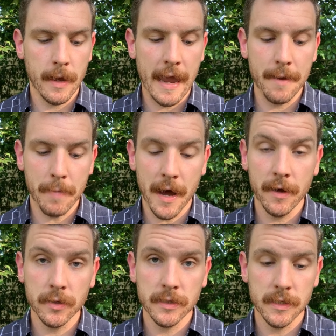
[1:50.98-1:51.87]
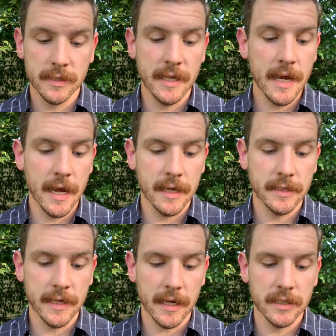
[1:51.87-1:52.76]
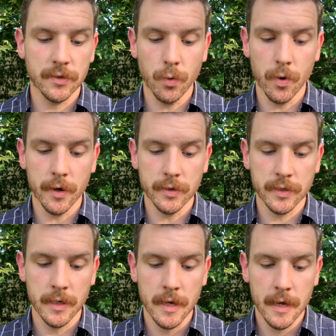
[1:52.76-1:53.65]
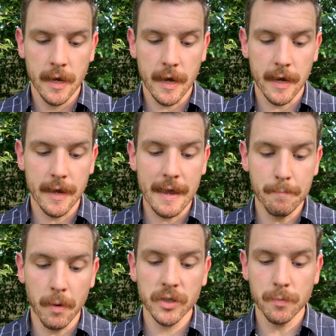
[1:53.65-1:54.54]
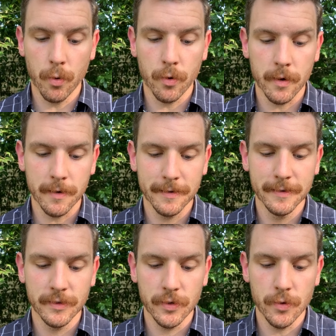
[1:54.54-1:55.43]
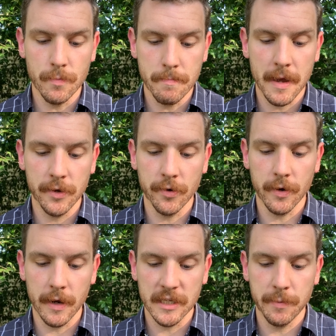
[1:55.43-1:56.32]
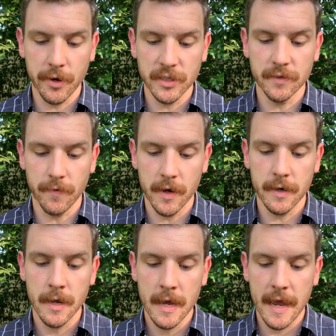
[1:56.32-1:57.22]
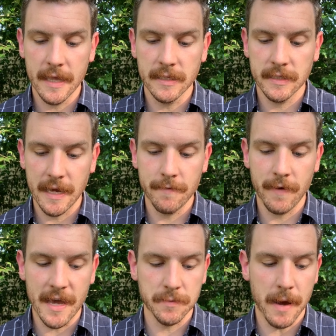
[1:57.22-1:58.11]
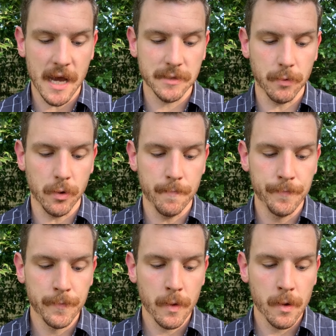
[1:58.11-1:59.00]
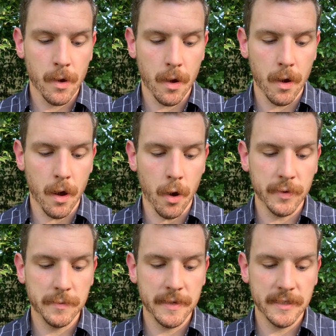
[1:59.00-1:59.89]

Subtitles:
ant piles, stinging insects, thorns, and much more to make your experience as fun and safe as possible. Always be